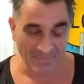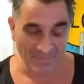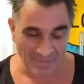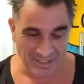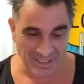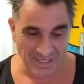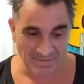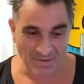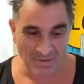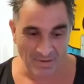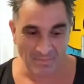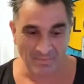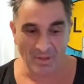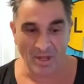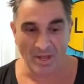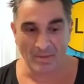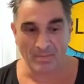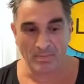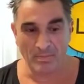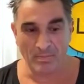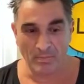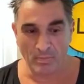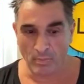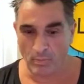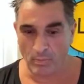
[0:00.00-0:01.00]
every time I'm like
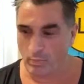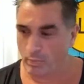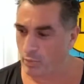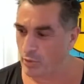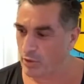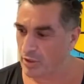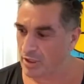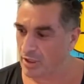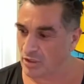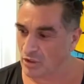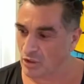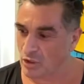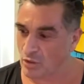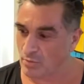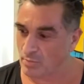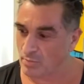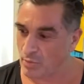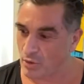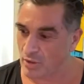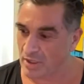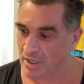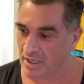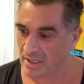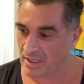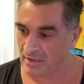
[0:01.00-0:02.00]
putting a new
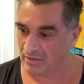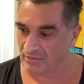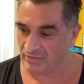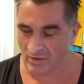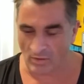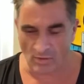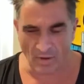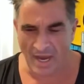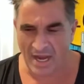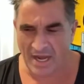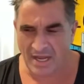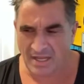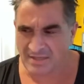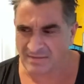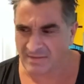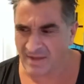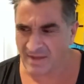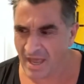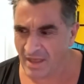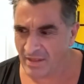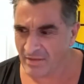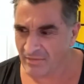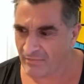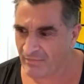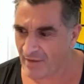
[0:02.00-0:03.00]
book in, it's like,
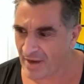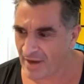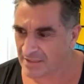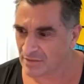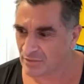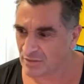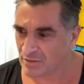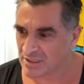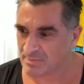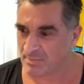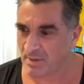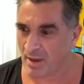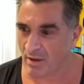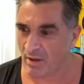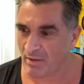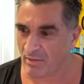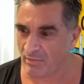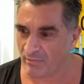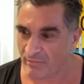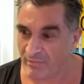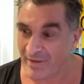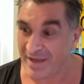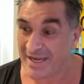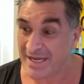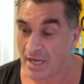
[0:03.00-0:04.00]
how the fuck do I spell
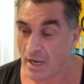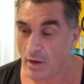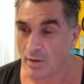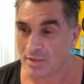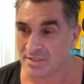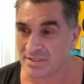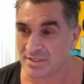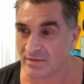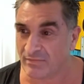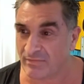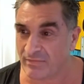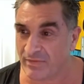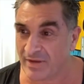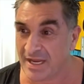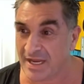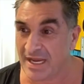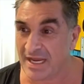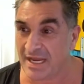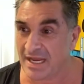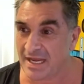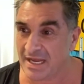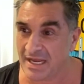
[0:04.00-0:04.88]
Vito? Is it V?